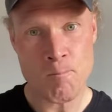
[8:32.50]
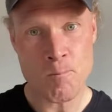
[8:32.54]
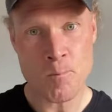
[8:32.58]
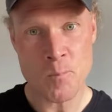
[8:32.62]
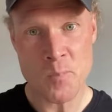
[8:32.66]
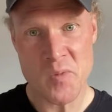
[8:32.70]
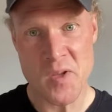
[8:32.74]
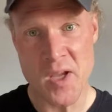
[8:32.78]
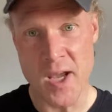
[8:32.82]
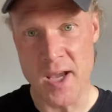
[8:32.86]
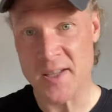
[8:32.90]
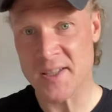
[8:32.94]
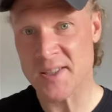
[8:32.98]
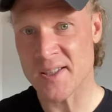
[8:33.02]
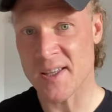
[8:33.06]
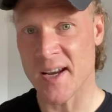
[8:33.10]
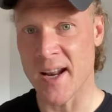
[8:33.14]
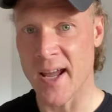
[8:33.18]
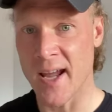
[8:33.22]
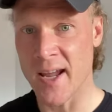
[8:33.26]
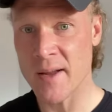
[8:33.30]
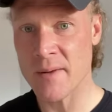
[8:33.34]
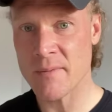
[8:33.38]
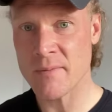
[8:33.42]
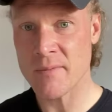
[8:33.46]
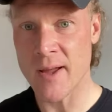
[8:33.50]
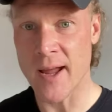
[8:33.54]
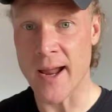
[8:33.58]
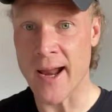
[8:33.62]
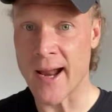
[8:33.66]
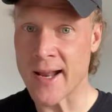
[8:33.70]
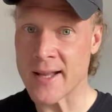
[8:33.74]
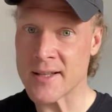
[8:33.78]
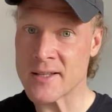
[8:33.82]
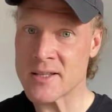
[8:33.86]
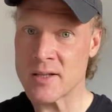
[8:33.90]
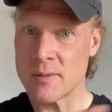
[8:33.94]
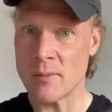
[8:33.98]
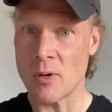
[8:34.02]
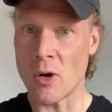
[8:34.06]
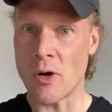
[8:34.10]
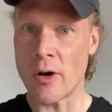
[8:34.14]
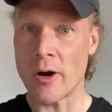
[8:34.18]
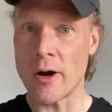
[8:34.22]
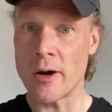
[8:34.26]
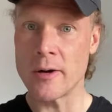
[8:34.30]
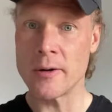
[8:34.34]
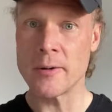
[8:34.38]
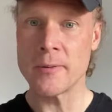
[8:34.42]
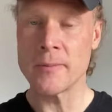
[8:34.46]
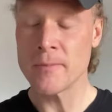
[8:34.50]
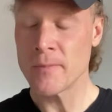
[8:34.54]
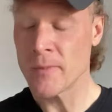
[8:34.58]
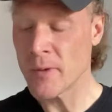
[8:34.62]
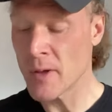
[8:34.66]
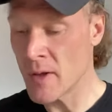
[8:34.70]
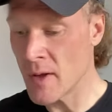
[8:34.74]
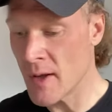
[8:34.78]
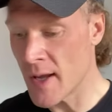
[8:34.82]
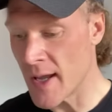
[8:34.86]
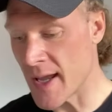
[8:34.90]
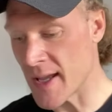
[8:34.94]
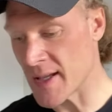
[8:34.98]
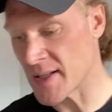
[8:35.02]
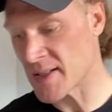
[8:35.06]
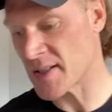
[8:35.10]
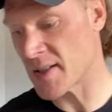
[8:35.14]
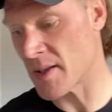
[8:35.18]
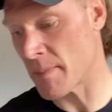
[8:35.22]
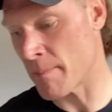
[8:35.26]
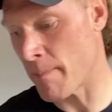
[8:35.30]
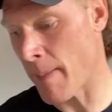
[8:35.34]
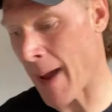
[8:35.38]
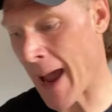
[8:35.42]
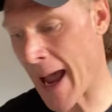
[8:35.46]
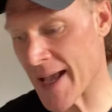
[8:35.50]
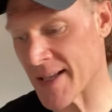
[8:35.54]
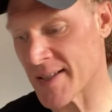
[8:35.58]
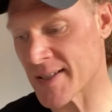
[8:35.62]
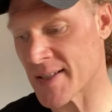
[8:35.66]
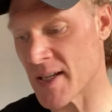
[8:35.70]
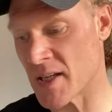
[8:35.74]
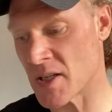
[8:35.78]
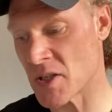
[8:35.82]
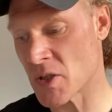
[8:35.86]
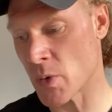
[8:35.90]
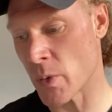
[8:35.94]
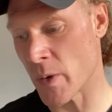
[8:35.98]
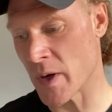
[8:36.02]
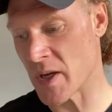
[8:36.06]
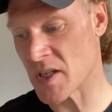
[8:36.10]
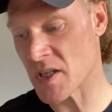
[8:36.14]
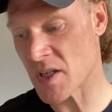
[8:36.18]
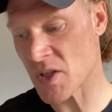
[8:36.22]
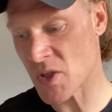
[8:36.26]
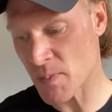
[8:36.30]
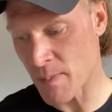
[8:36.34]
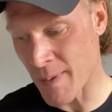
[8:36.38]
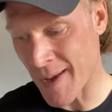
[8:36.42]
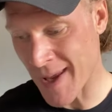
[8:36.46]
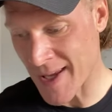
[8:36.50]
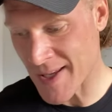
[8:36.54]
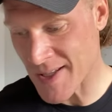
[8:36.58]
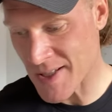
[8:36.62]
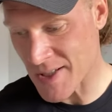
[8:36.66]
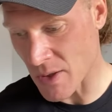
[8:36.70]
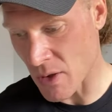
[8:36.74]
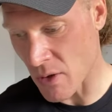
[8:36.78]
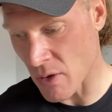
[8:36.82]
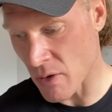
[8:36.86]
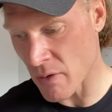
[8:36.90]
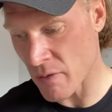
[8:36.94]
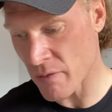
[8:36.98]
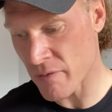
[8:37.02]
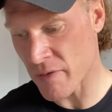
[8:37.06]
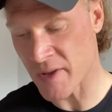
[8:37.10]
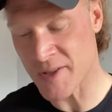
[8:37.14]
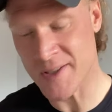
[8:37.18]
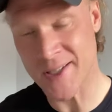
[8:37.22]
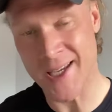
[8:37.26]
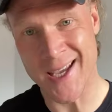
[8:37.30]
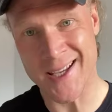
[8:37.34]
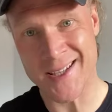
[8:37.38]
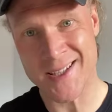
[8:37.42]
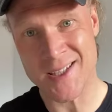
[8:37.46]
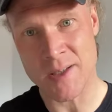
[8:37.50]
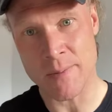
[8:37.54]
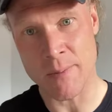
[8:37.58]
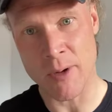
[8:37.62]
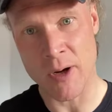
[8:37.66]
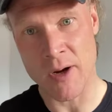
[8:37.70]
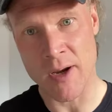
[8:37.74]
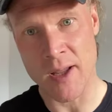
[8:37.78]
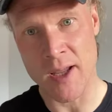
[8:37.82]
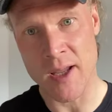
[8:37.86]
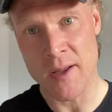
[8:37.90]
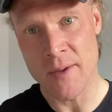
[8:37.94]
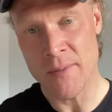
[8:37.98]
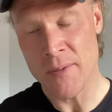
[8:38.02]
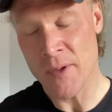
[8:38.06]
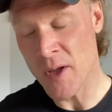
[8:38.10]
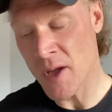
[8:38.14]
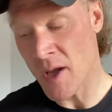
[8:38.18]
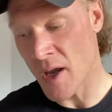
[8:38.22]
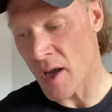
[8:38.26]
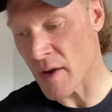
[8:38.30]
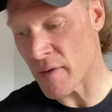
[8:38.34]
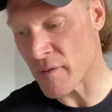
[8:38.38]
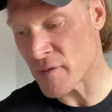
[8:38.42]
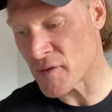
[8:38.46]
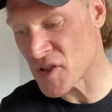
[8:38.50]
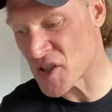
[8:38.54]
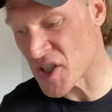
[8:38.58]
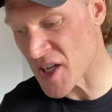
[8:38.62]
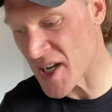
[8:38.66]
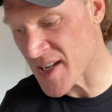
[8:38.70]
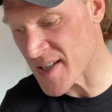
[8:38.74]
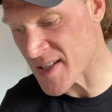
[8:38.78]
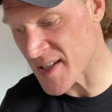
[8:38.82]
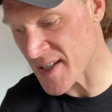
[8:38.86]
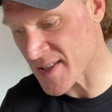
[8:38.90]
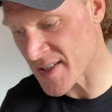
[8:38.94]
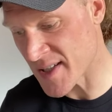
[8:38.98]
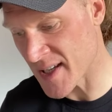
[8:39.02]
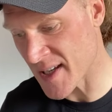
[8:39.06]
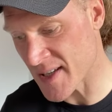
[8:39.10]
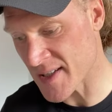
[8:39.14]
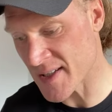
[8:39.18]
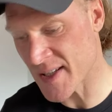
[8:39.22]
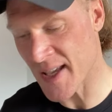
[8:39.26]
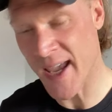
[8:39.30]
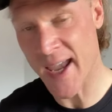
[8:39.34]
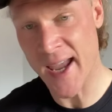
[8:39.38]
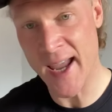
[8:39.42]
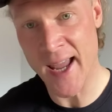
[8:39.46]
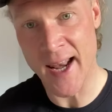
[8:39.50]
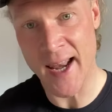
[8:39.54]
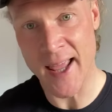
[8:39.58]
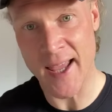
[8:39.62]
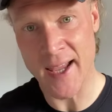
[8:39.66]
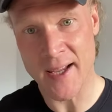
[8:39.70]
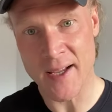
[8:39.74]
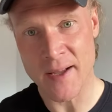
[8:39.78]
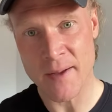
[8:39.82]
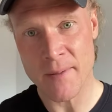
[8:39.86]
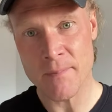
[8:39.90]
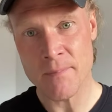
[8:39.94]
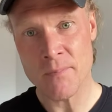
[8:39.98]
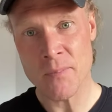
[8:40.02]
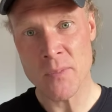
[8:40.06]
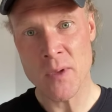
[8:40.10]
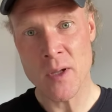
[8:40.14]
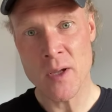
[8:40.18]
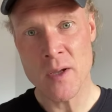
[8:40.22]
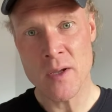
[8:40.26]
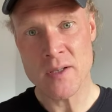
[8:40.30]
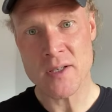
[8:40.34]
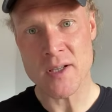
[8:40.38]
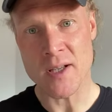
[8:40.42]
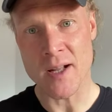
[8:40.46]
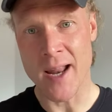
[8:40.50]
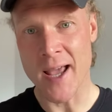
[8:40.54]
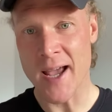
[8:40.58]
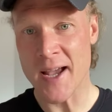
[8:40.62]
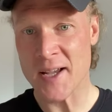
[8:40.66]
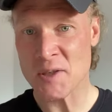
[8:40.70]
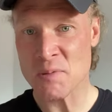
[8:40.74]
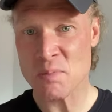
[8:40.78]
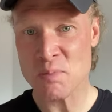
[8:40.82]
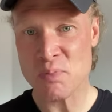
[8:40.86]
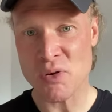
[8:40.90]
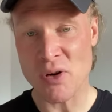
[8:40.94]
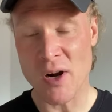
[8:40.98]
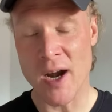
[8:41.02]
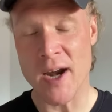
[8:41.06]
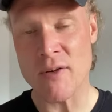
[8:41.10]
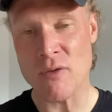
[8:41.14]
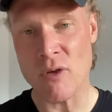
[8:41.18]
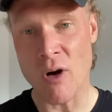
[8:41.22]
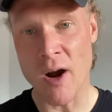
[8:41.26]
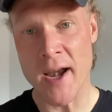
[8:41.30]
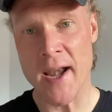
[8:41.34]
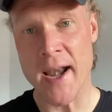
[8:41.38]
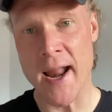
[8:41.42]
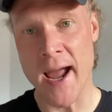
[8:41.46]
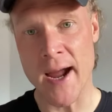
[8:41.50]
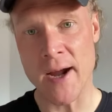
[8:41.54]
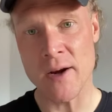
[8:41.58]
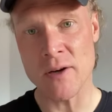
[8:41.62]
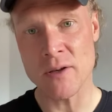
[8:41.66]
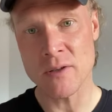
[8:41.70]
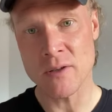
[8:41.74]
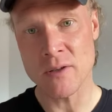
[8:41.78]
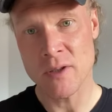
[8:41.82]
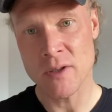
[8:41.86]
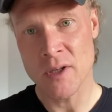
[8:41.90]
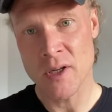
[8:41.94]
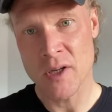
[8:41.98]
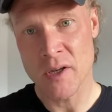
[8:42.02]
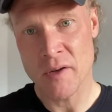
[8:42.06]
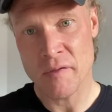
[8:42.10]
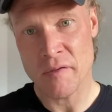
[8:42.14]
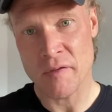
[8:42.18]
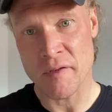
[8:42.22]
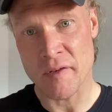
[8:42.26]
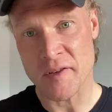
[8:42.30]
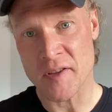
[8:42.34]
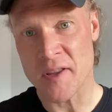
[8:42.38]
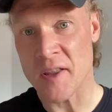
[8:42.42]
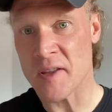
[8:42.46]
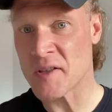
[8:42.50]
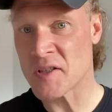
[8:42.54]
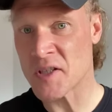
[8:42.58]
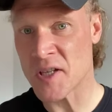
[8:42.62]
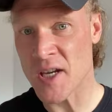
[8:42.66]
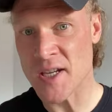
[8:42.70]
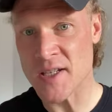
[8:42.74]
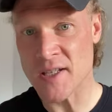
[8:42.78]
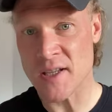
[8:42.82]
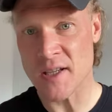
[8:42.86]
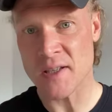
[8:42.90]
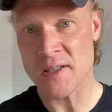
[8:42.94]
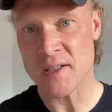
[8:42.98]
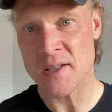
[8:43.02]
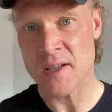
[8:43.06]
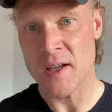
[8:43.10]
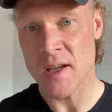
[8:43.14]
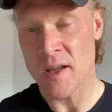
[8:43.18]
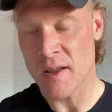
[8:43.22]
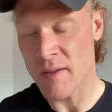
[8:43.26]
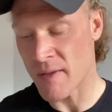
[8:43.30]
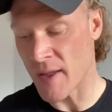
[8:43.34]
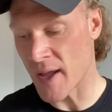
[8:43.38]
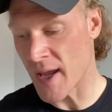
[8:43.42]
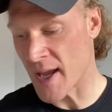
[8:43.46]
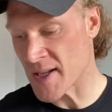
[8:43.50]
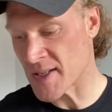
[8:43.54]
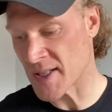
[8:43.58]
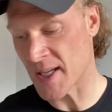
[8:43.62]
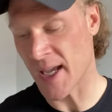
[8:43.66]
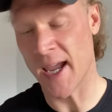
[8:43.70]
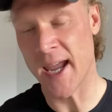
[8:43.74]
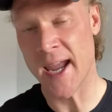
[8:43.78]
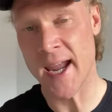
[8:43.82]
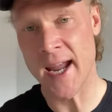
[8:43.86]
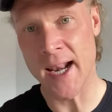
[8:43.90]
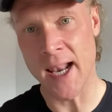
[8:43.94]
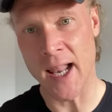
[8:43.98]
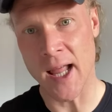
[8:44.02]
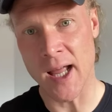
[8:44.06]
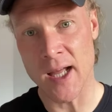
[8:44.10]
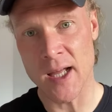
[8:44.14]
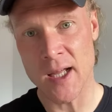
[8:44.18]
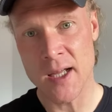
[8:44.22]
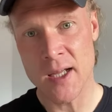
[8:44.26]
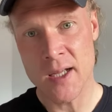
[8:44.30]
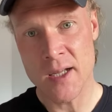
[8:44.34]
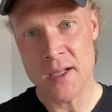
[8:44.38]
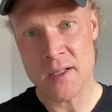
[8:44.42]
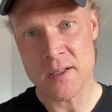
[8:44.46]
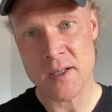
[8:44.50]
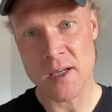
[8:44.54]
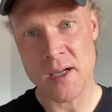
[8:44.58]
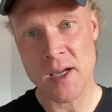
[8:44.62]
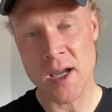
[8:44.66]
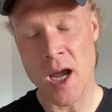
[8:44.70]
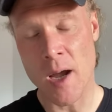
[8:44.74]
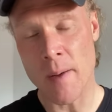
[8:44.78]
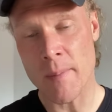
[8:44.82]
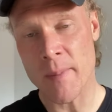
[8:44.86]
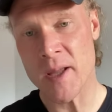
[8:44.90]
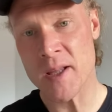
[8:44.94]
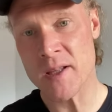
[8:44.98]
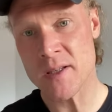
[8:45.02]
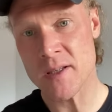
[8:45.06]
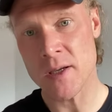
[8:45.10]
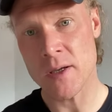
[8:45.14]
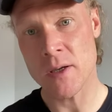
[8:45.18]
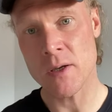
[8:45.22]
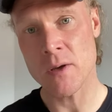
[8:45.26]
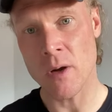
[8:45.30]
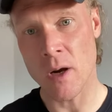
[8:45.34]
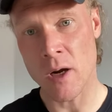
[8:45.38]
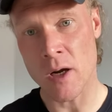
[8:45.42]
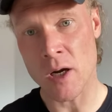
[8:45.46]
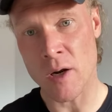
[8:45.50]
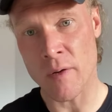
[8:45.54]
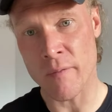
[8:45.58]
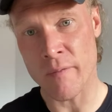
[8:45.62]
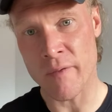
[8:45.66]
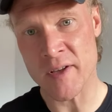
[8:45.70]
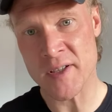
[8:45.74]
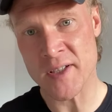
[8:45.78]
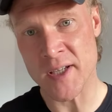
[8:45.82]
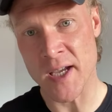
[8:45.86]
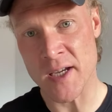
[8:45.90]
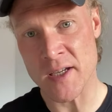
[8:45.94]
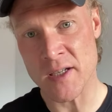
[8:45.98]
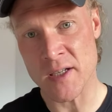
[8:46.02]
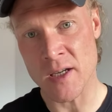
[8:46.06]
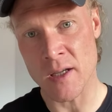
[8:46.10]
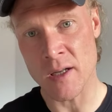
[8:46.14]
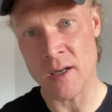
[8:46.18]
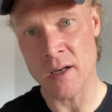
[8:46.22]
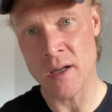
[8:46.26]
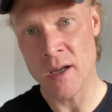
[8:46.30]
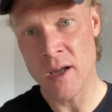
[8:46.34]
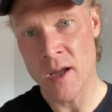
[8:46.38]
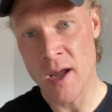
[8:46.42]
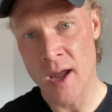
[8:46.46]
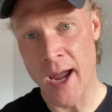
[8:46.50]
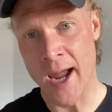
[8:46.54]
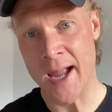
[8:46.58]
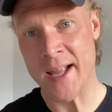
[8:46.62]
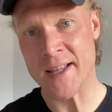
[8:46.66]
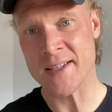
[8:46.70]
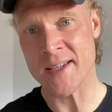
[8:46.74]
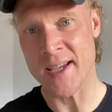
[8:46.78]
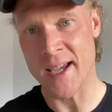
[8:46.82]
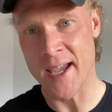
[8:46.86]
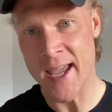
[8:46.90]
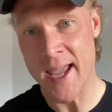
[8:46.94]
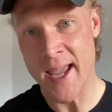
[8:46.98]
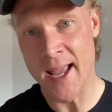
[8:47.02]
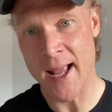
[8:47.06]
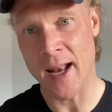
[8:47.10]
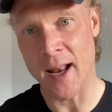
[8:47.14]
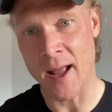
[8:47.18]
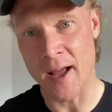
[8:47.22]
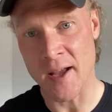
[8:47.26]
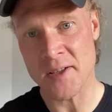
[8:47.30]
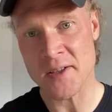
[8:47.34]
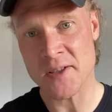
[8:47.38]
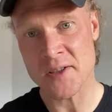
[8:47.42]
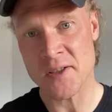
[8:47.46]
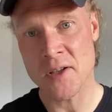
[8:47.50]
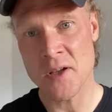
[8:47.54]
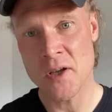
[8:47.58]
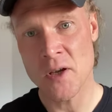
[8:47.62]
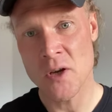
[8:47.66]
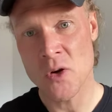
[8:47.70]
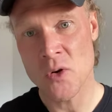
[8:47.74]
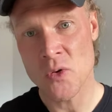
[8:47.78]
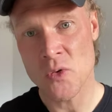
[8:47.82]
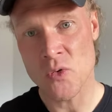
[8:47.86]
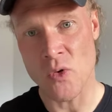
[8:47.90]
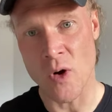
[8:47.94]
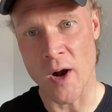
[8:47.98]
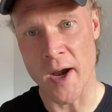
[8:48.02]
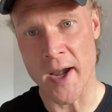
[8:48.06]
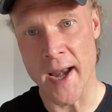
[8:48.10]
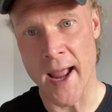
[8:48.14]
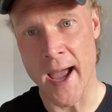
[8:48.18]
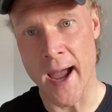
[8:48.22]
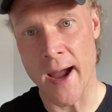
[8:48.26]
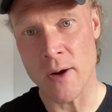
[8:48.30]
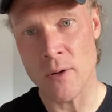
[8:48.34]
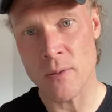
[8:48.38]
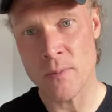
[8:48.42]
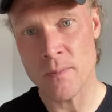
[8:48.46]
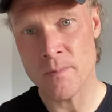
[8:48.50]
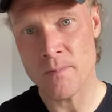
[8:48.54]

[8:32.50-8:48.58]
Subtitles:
yesterday, and tomorrow. It's a passage which speaks of the testimony of Jesus's healing. So let us pray right now for the Jesus that is a healer to come into our conversation and to heal us right now.